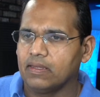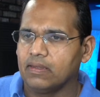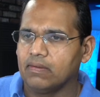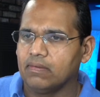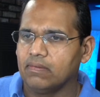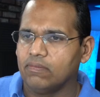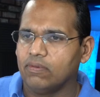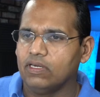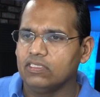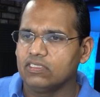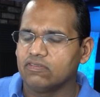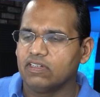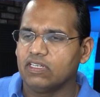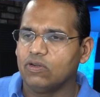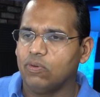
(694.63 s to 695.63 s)
What is the
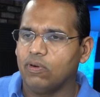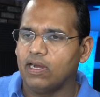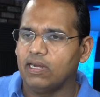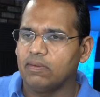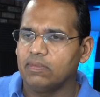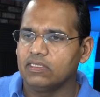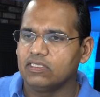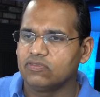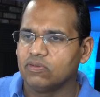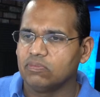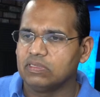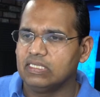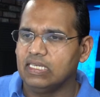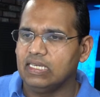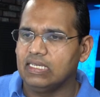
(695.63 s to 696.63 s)
requirements from
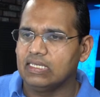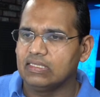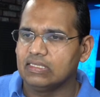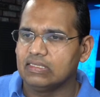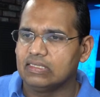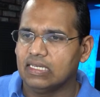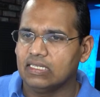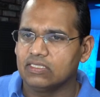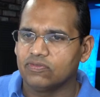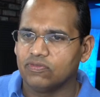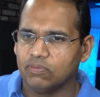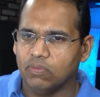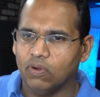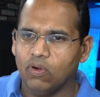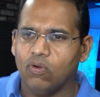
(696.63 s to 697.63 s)
taking the test
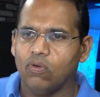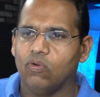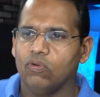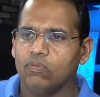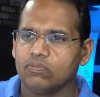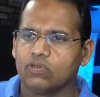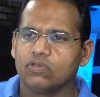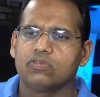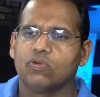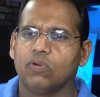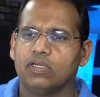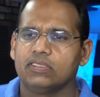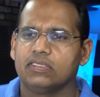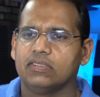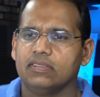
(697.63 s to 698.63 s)
from home? Good
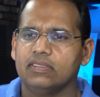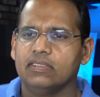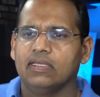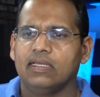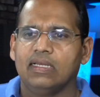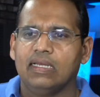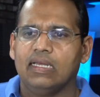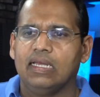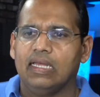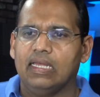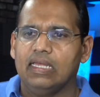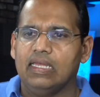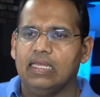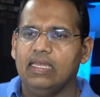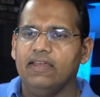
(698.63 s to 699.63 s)
question.
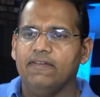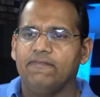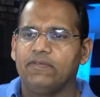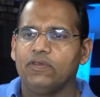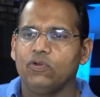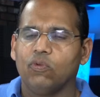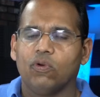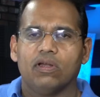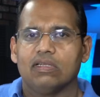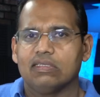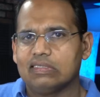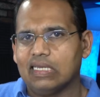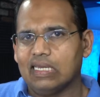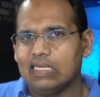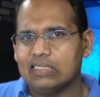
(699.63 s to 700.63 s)
If you want to
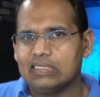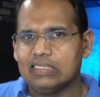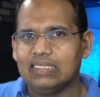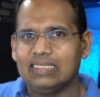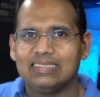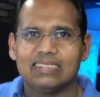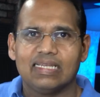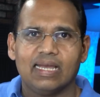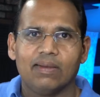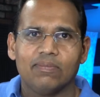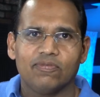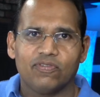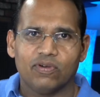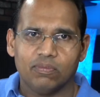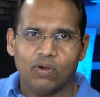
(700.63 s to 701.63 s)
take the exam
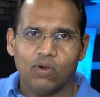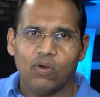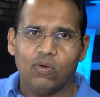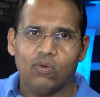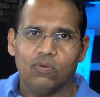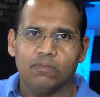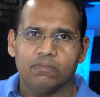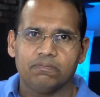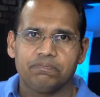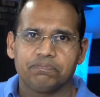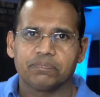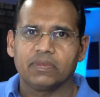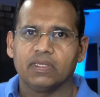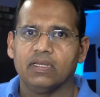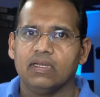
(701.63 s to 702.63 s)
from home,
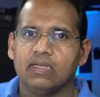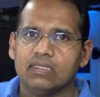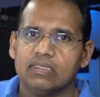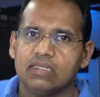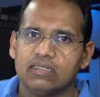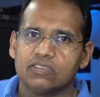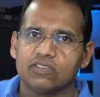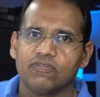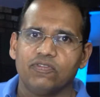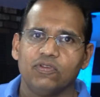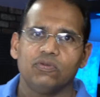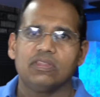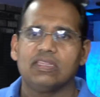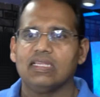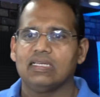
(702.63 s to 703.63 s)
there's a few
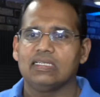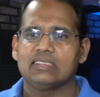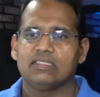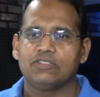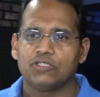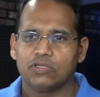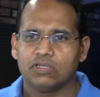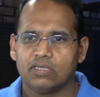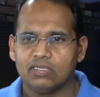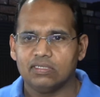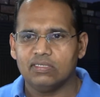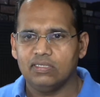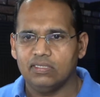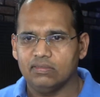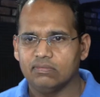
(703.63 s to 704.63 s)
things that you're going to
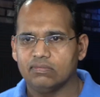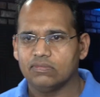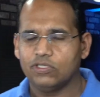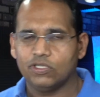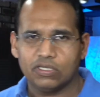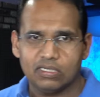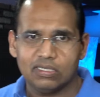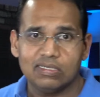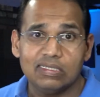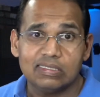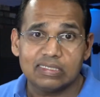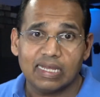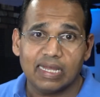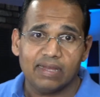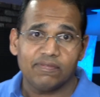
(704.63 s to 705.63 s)
need. You're going to need
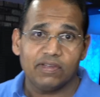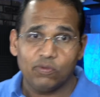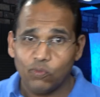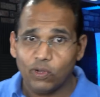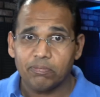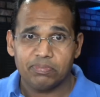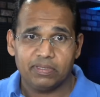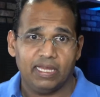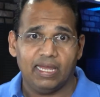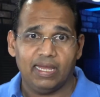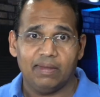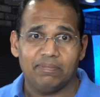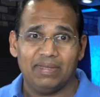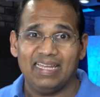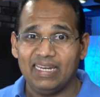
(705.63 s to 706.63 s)
to have a
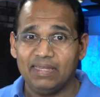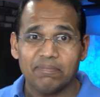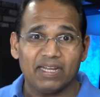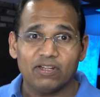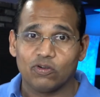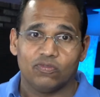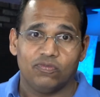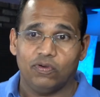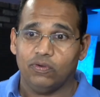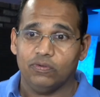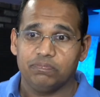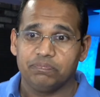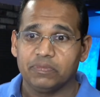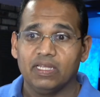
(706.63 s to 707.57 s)
webcam and a microphone.